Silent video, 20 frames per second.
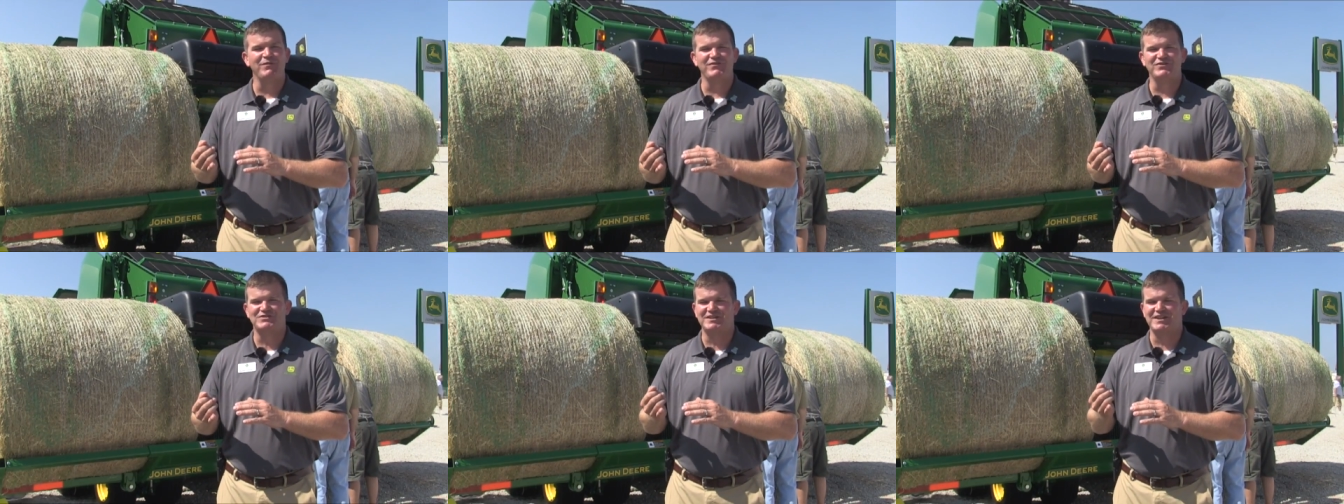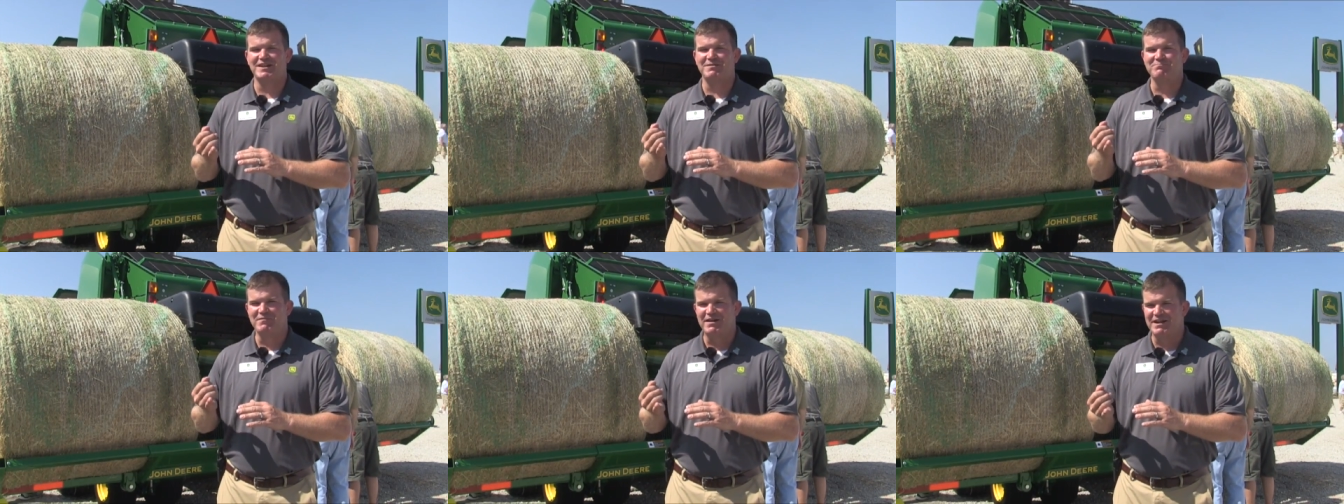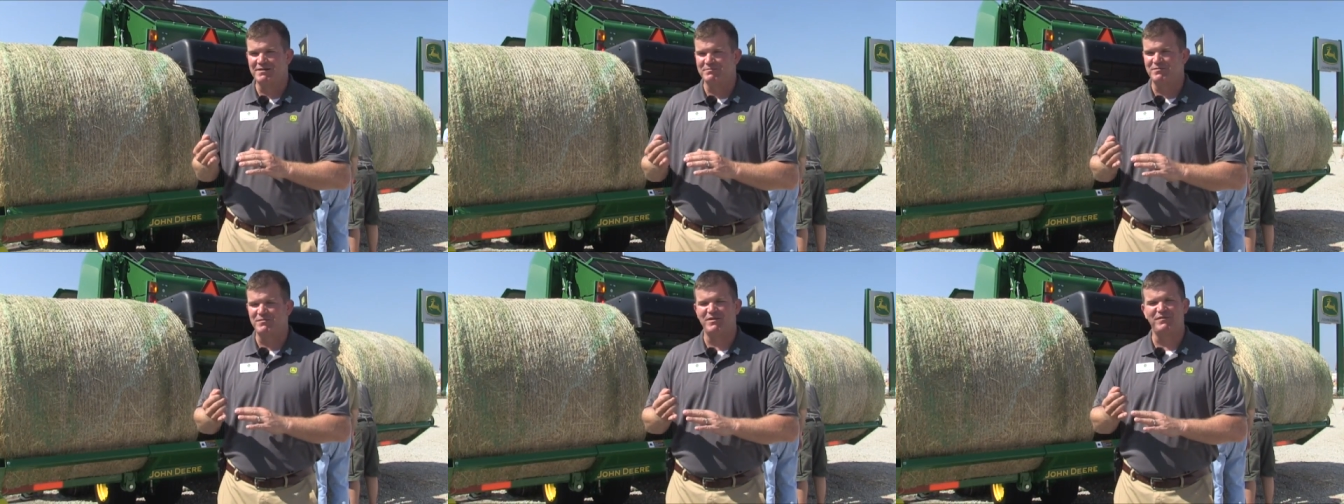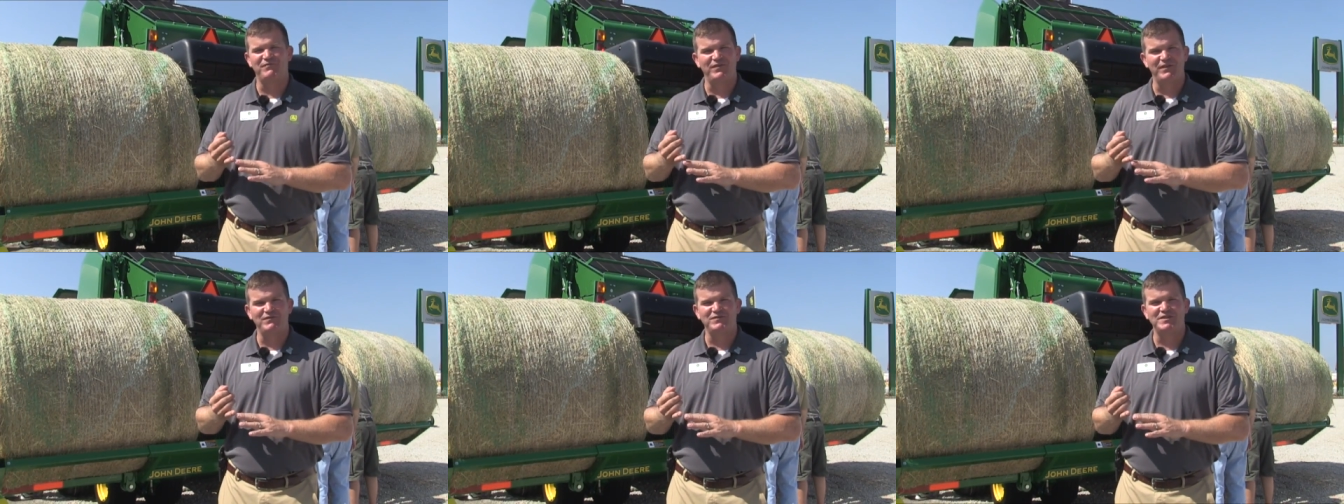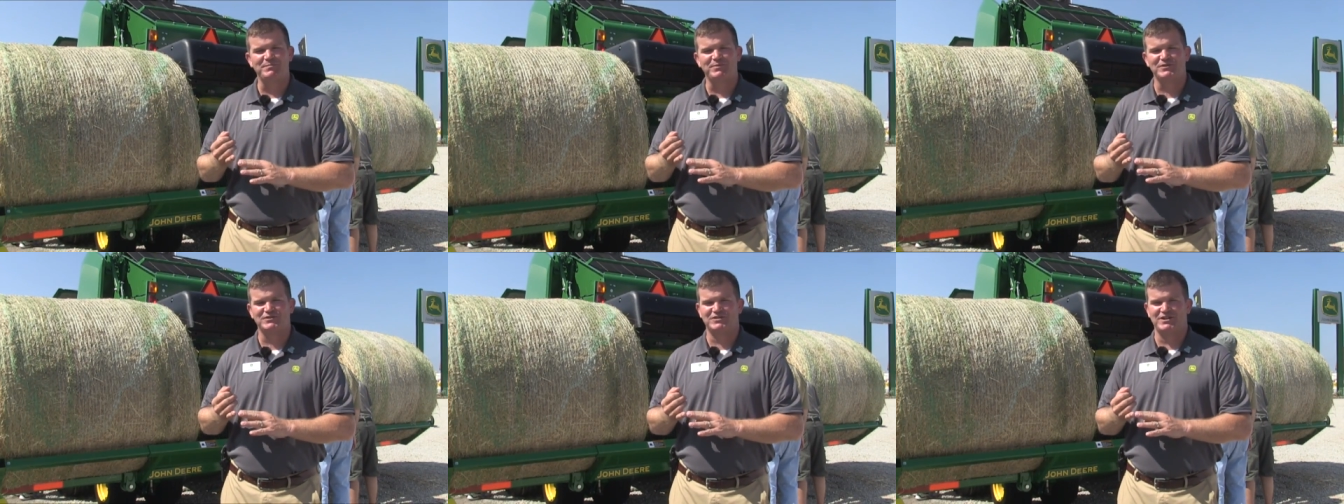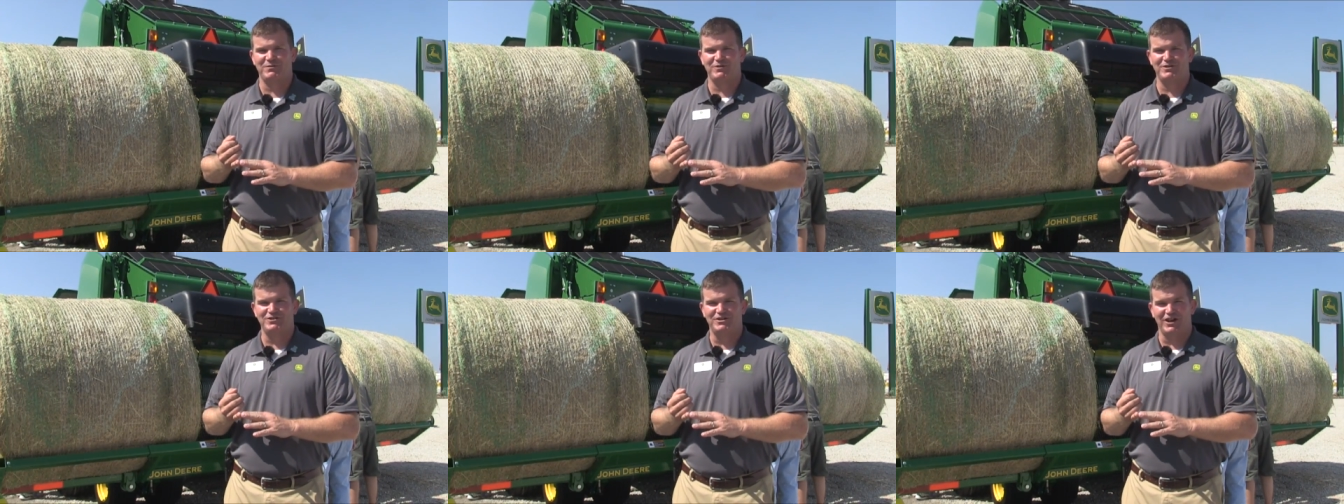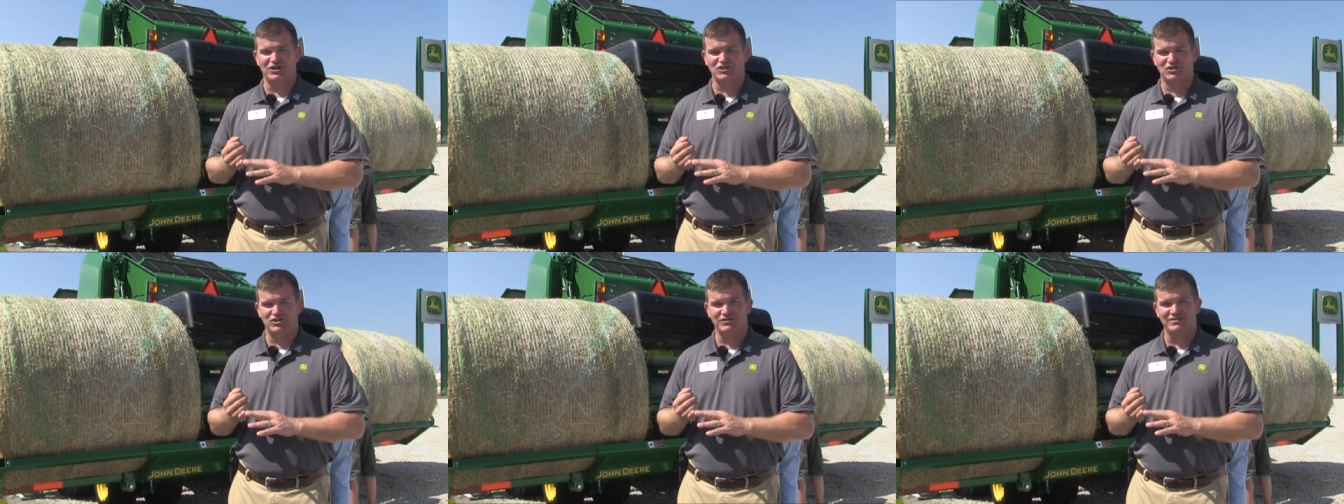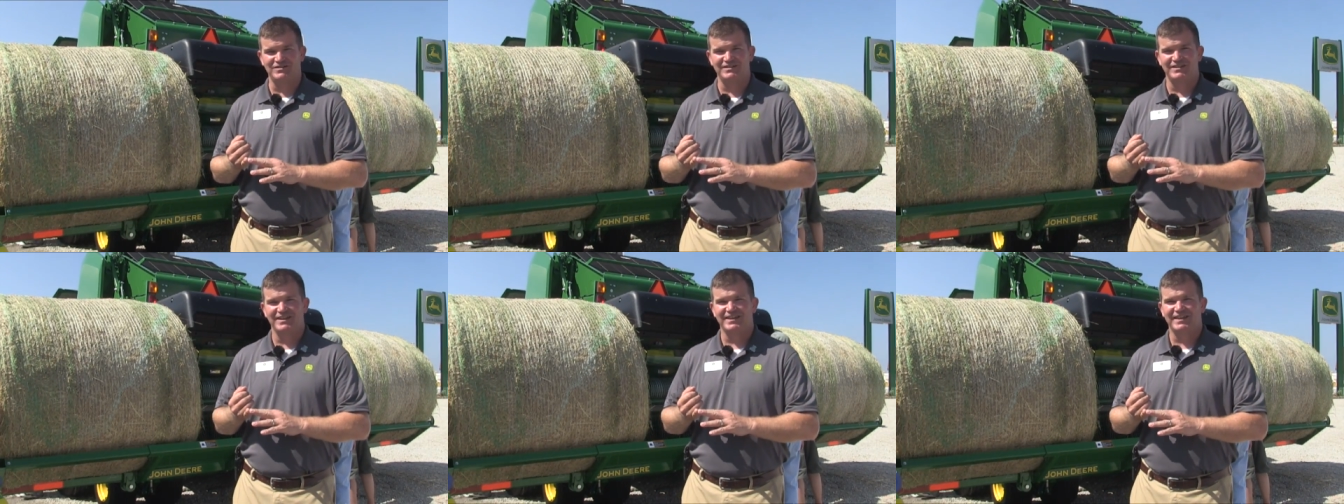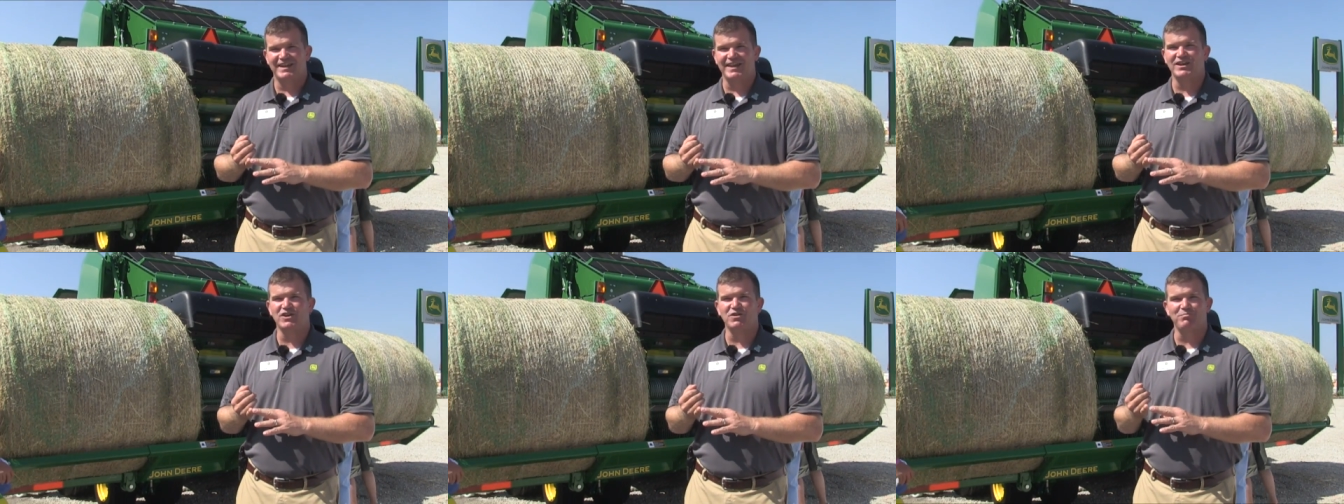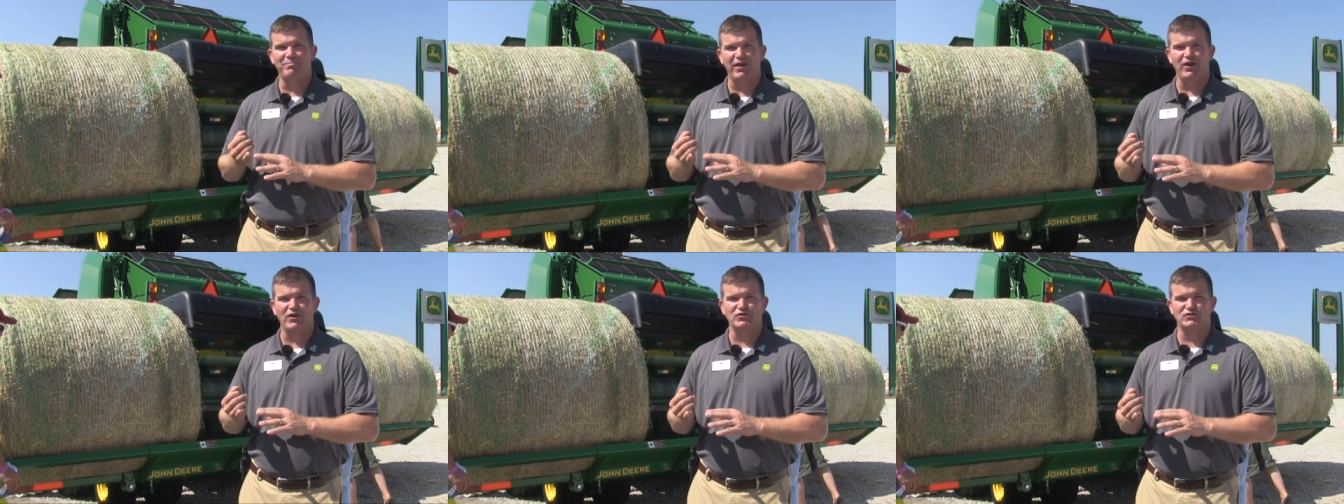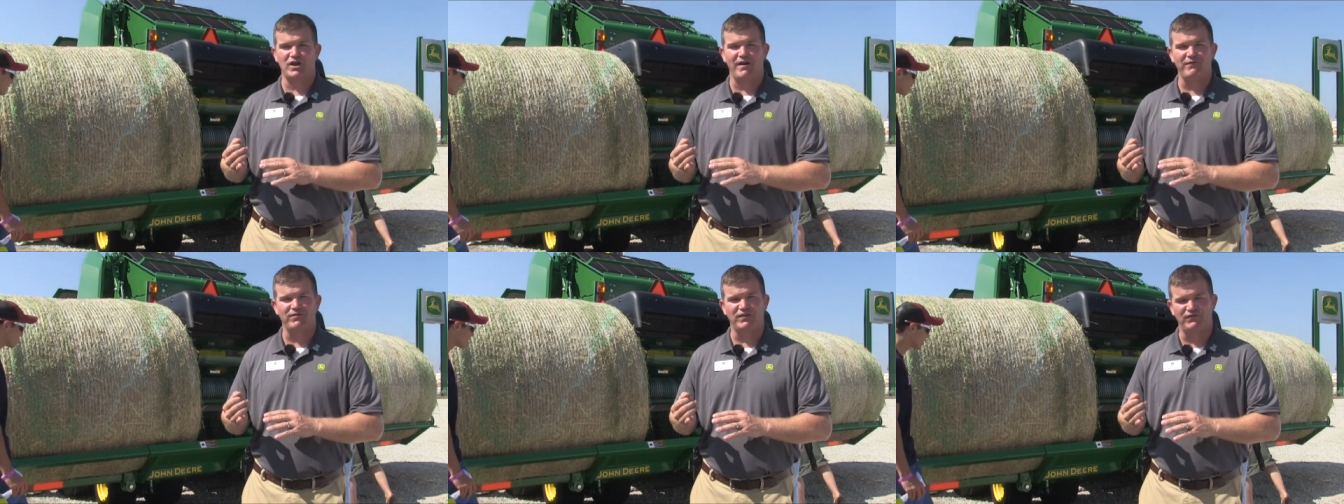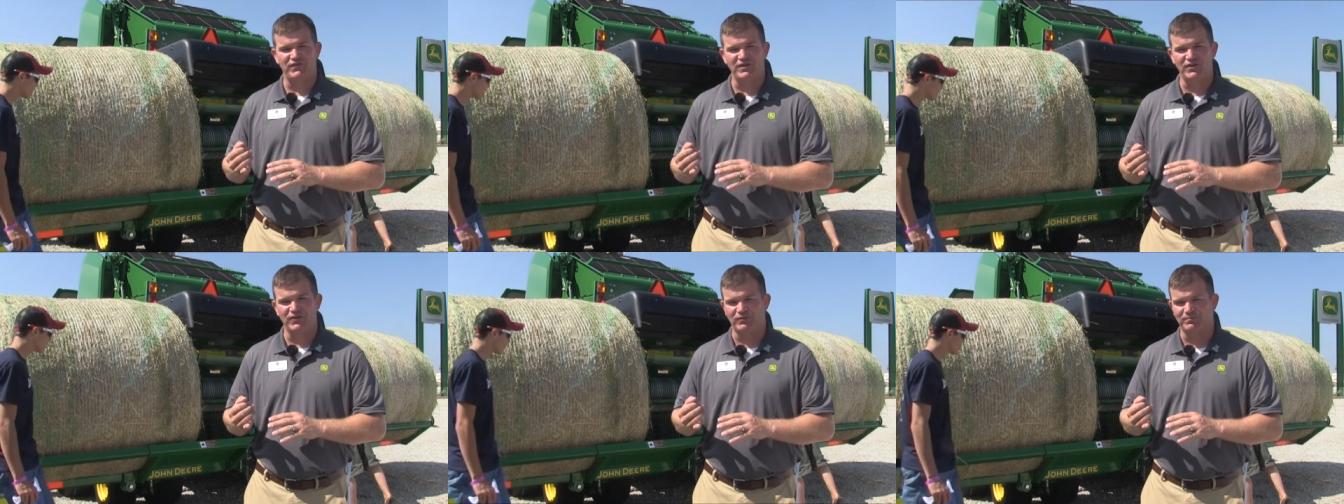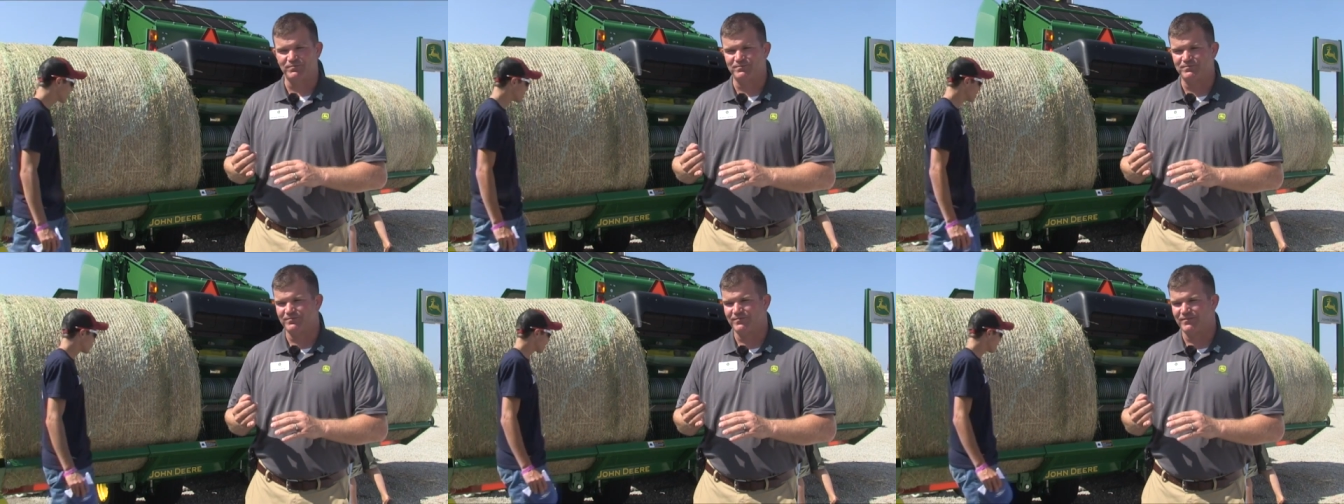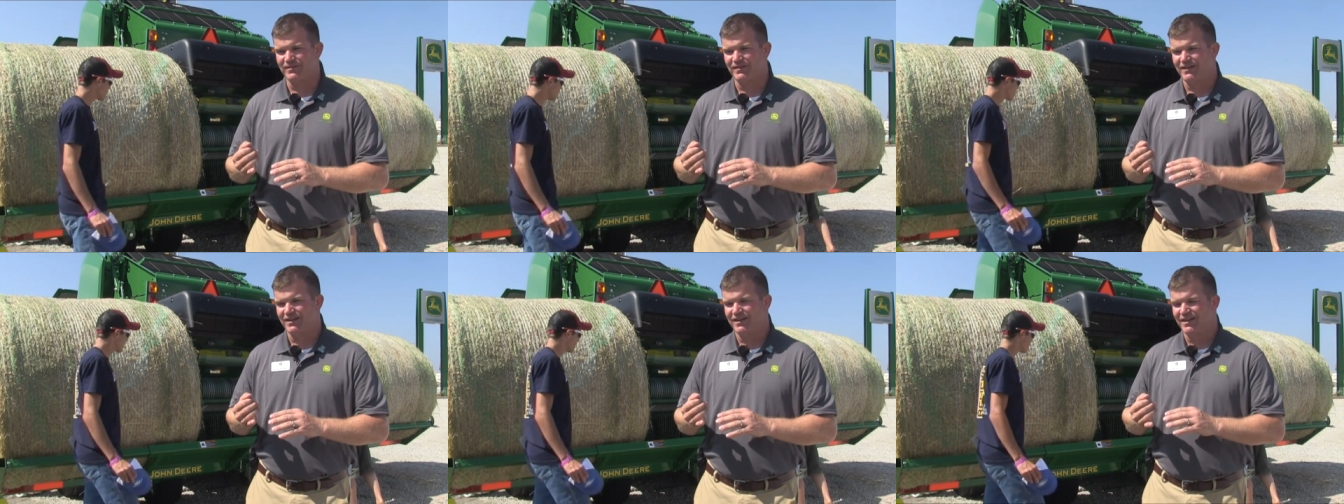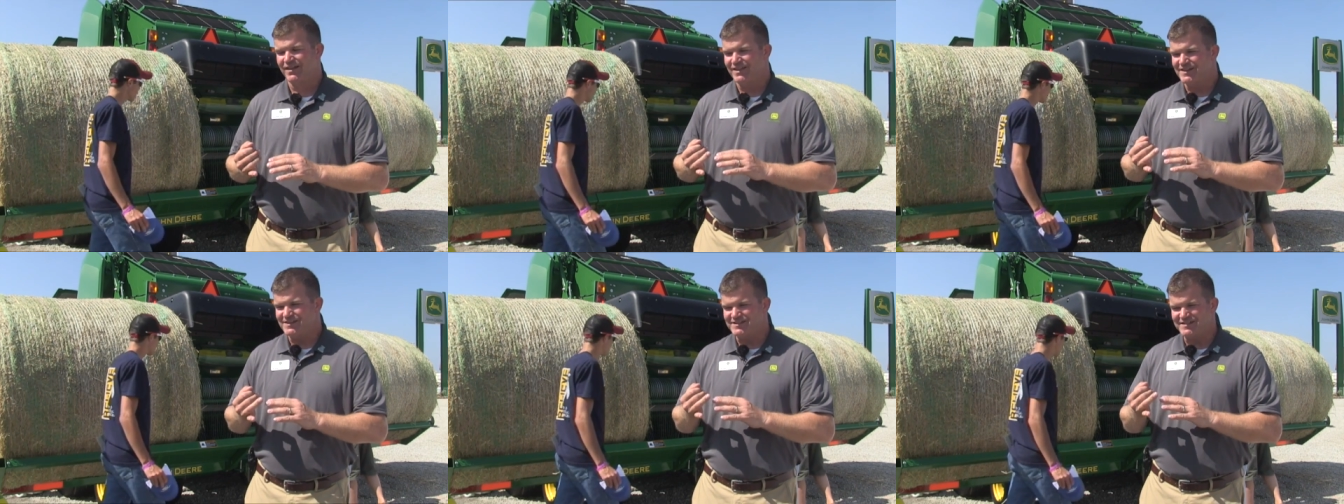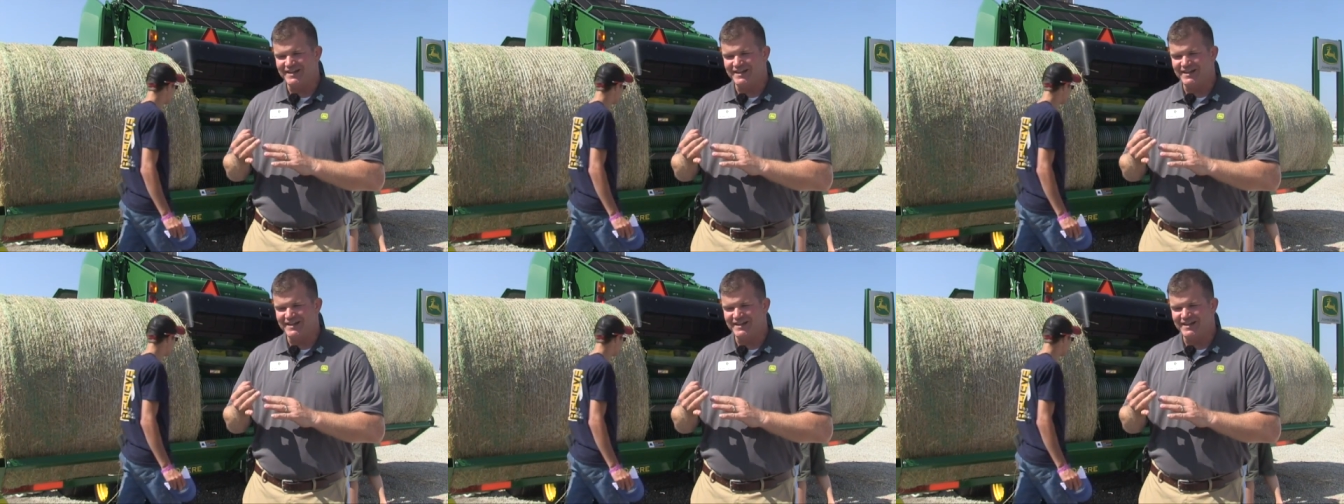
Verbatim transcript: we've seen a minimum of 50% reduction getting your bales off the field. The